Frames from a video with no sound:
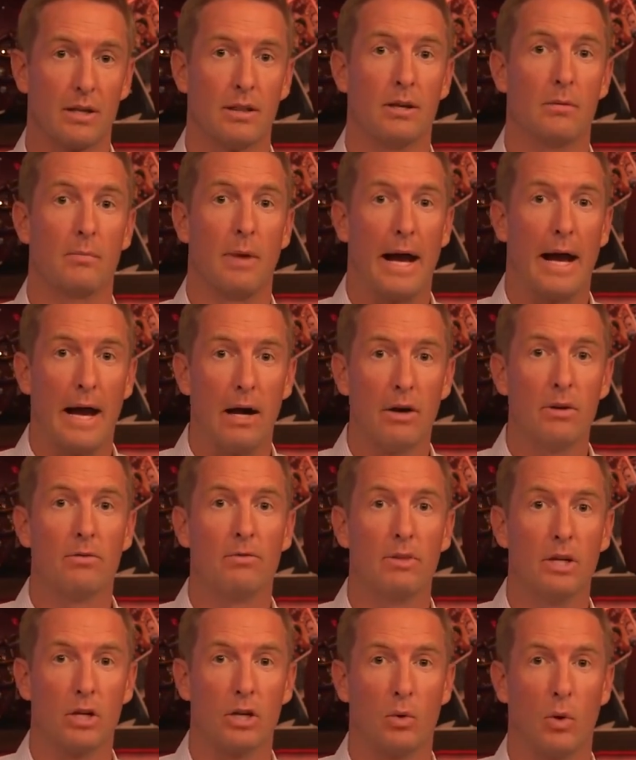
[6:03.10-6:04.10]
you take them
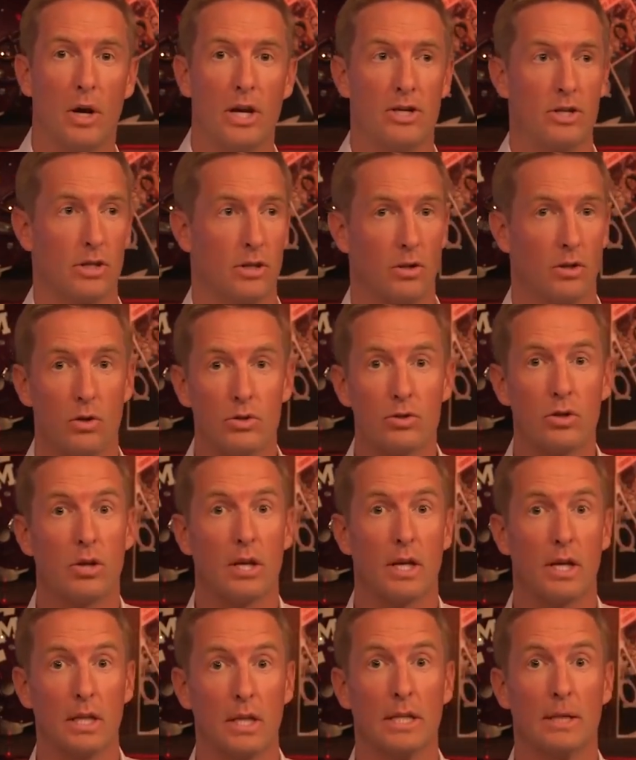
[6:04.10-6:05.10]
out of the equation, those
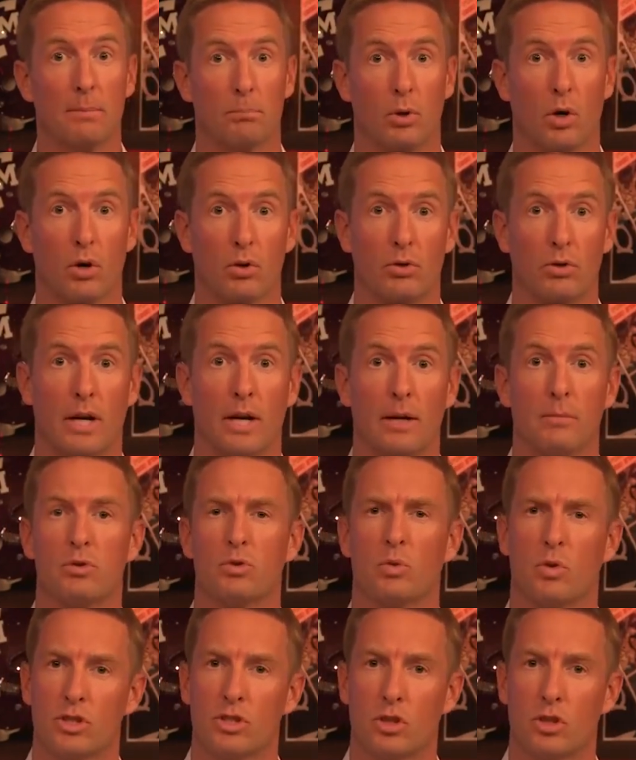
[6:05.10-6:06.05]
are the elite programs.